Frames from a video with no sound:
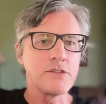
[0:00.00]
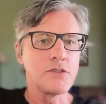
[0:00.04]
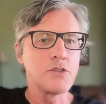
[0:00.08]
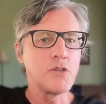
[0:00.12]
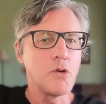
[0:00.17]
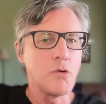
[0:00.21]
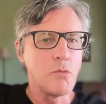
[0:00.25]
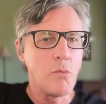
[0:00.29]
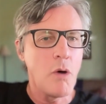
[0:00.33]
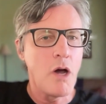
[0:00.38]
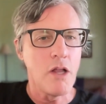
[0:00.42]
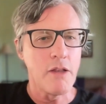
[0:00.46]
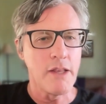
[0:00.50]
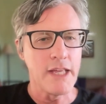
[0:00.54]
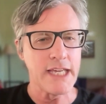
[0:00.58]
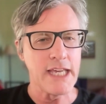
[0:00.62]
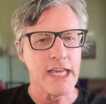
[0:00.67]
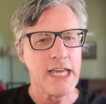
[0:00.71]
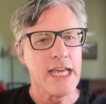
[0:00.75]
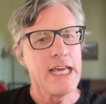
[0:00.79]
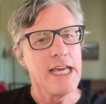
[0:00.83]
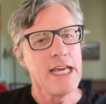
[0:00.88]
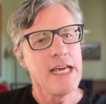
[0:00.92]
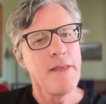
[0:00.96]
a wall. Like
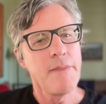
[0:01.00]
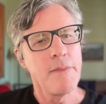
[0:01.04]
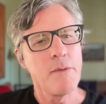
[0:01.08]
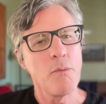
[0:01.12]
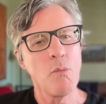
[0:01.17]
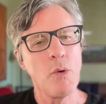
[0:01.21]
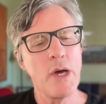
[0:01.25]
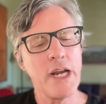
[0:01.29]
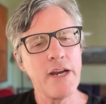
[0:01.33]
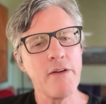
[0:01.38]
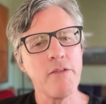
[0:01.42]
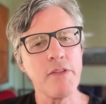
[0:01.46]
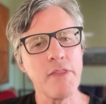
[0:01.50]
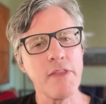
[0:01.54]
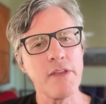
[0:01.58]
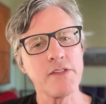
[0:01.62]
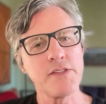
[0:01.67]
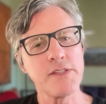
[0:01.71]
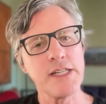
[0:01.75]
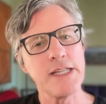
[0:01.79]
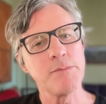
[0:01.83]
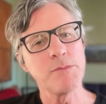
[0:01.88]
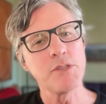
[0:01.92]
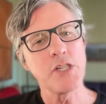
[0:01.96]
whatever the
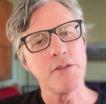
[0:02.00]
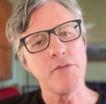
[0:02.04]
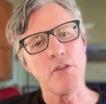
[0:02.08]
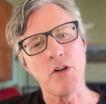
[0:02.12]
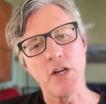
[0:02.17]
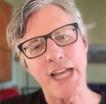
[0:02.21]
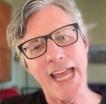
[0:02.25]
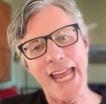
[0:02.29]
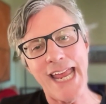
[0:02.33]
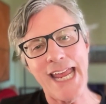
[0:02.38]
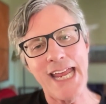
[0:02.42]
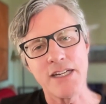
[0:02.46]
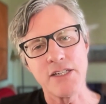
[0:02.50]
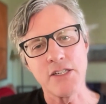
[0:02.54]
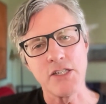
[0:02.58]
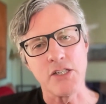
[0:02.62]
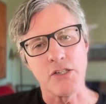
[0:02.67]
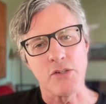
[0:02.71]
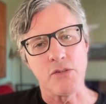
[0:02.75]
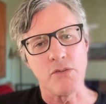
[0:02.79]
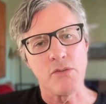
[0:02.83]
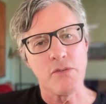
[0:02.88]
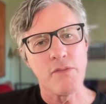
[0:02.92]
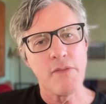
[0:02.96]
steam shovel can't
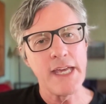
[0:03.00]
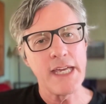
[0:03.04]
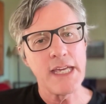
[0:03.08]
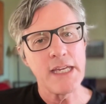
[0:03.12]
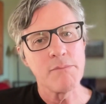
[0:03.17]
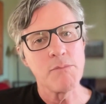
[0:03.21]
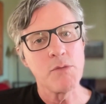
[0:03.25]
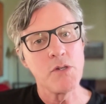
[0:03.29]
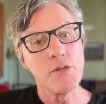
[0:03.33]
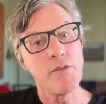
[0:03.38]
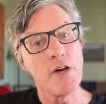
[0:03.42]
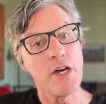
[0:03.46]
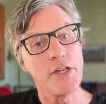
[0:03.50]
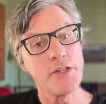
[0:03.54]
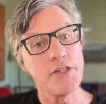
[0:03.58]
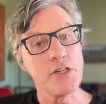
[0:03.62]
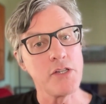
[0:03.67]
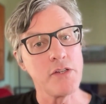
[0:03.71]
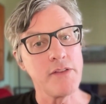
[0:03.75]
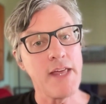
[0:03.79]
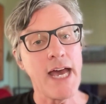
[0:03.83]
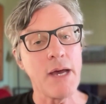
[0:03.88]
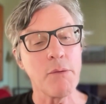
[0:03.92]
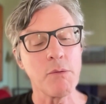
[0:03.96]
do, they can move on to
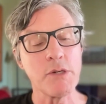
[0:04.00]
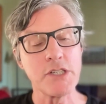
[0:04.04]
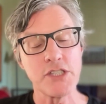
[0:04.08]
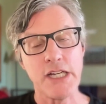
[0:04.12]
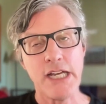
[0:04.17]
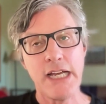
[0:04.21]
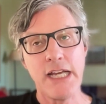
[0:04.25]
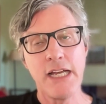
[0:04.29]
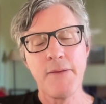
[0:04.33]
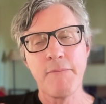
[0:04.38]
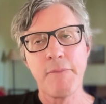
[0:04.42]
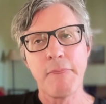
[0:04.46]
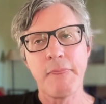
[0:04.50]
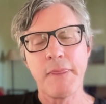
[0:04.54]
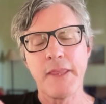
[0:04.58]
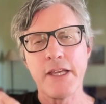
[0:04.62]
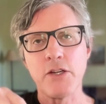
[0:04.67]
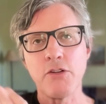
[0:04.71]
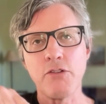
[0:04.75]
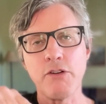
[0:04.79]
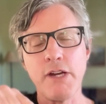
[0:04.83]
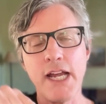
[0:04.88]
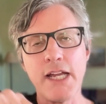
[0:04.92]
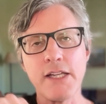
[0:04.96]
do that, which
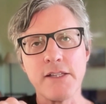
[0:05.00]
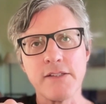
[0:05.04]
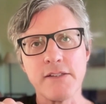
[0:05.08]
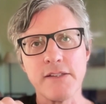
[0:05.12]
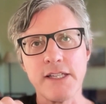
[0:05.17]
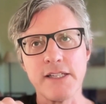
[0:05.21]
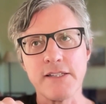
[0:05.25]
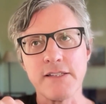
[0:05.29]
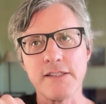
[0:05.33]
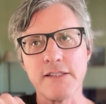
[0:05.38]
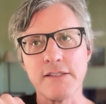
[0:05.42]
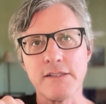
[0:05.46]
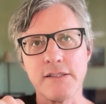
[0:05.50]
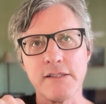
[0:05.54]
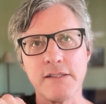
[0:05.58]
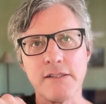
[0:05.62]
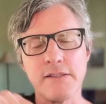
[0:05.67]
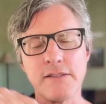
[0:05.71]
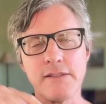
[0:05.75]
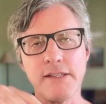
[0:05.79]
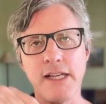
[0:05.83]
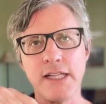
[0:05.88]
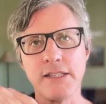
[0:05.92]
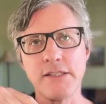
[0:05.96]
creates this
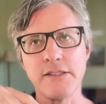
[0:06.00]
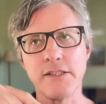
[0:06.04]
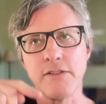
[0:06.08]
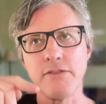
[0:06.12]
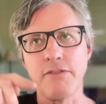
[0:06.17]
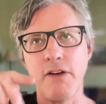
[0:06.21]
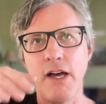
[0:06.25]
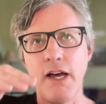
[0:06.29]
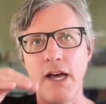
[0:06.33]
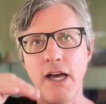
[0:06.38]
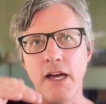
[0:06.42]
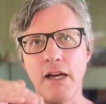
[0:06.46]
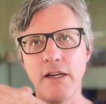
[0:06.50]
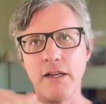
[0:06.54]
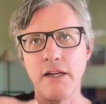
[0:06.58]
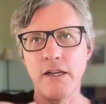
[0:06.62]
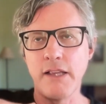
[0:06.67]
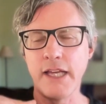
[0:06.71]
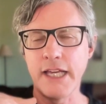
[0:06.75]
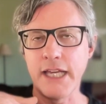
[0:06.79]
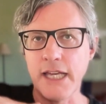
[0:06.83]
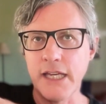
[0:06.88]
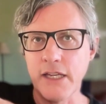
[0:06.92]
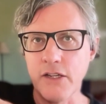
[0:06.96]
sense of
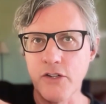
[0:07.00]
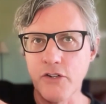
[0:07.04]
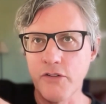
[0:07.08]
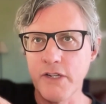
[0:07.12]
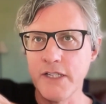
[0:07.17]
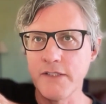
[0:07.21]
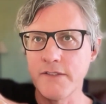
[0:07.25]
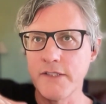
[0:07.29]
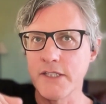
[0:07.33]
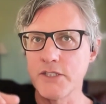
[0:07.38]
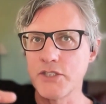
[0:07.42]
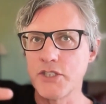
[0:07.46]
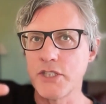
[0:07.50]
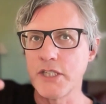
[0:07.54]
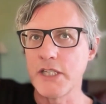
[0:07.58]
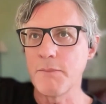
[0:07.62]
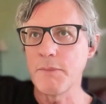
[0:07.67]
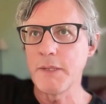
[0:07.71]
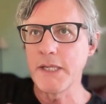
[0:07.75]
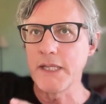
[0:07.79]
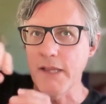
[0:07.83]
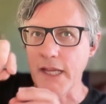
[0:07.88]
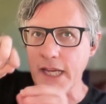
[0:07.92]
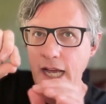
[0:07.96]
like increasing
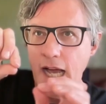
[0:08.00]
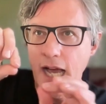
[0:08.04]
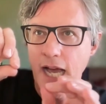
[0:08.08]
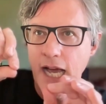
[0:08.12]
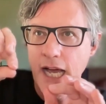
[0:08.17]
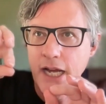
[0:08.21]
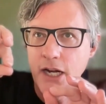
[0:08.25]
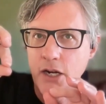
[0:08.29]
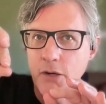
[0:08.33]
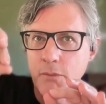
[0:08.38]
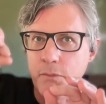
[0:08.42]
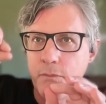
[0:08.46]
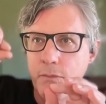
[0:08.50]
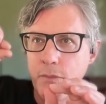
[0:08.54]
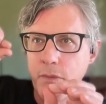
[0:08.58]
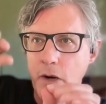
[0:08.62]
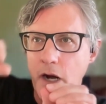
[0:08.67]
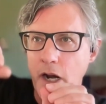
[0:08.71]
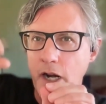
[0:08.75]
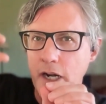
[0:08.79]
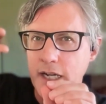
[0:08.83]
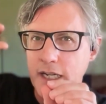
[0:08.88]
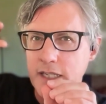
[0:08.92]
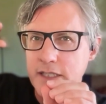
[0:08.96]
GDP, like higher
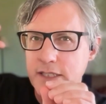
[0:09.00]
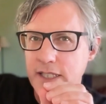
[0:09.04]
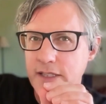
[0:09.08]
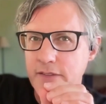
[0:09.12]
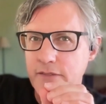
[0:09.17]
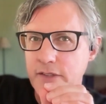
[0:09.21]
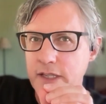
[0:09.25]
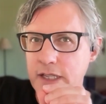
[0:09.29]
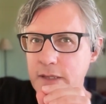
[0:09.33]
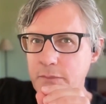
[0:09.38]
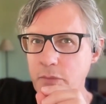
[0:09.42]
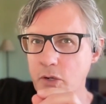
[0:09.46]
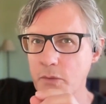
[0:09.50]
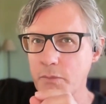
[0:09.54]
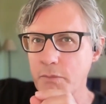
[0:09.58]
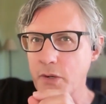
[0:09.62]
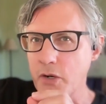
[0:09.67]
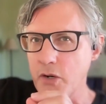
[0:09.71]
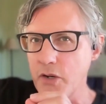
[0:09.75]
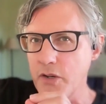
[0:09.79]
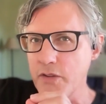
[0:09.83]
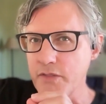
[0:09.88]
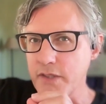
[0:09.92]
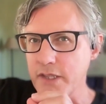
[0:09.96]
productivity per
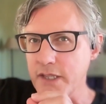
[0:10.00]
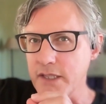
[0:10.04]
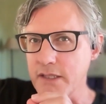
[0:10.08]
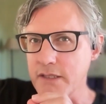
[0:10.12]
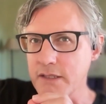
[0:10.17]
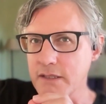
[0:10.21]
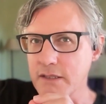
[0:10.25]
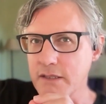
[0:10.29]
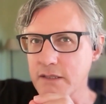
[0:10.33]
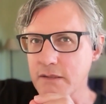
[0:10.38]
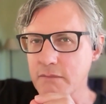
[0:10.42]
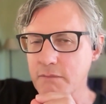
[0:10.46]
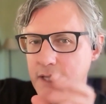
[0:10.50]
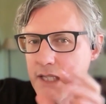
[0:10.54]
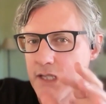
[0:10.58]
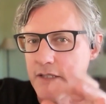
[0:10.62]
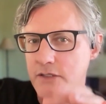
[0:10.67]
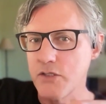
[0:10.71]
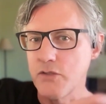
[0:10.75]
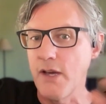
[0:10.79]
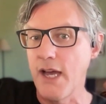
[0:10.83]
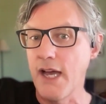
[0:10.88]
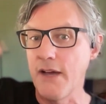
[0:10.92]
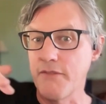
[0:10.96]
person, because
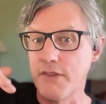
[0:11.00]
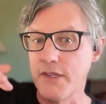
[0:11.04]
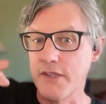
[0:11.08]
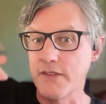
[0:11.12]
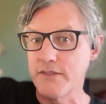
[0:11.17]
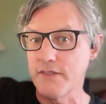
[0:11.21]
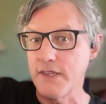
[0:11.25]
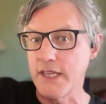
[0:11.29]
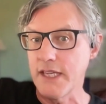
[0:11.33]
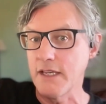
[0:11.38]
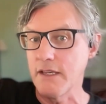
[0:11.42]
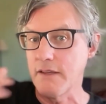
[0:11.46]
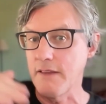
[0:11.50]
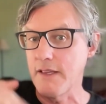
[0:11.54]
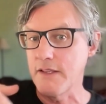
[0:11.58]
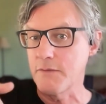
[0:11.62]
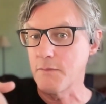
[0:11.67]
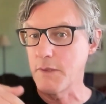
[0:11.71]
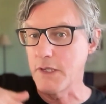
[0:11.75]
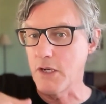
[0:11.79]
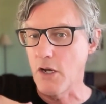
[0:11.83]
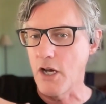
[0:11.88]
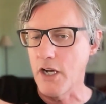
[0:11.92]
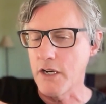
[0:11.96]
you have this thing that's
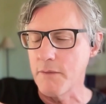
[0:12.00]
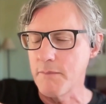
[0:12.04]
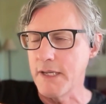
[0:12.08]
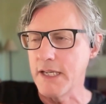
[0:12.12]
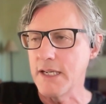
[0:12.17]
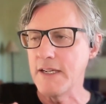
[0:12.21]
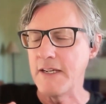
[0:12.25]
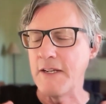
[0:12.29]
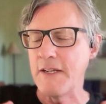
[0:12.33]
been automated.